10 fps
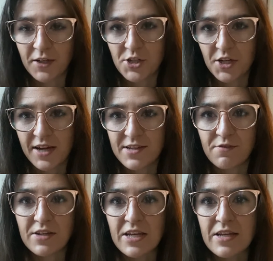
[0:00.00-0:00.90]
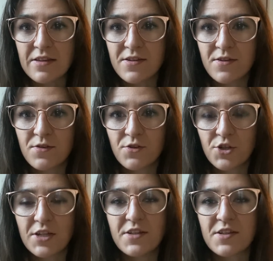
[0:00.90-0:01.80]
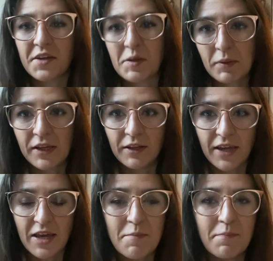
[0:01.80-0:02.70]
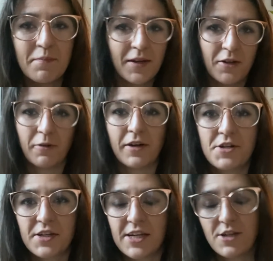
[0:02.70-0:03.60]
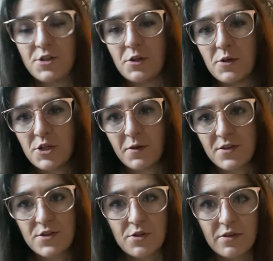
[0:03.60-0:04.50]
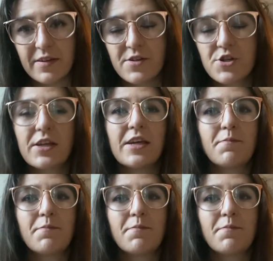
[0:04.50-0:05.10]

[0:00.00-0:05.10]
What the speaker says: like she needs to like play the game in order to like do what she wants to do eventually,